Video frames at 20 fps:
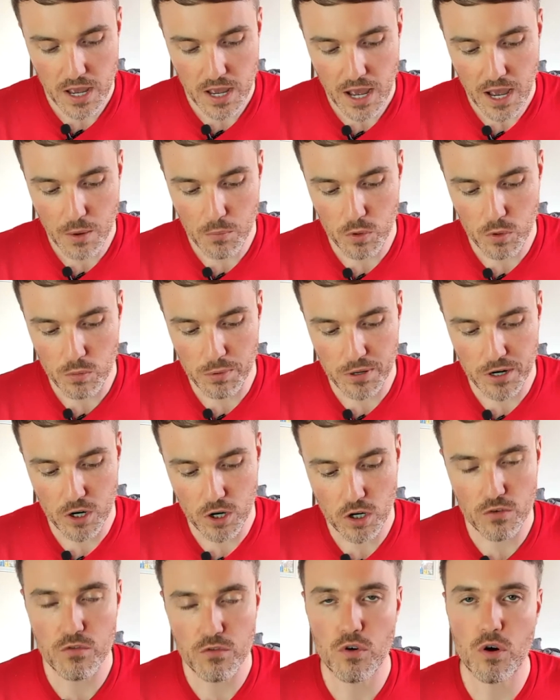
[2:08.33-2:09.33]
and we'll be
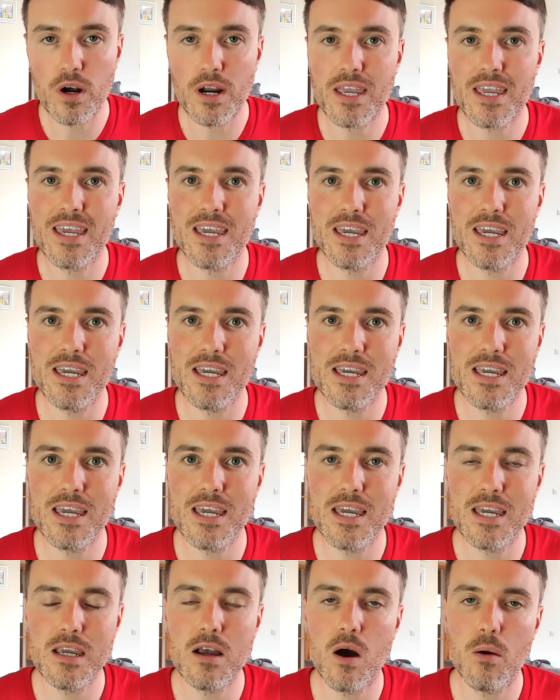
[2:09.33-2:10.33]
looking for a
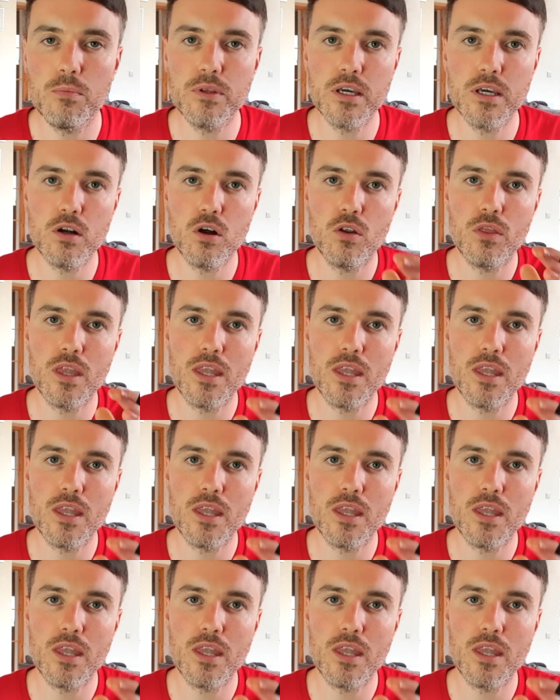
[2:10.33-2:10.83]
key update on the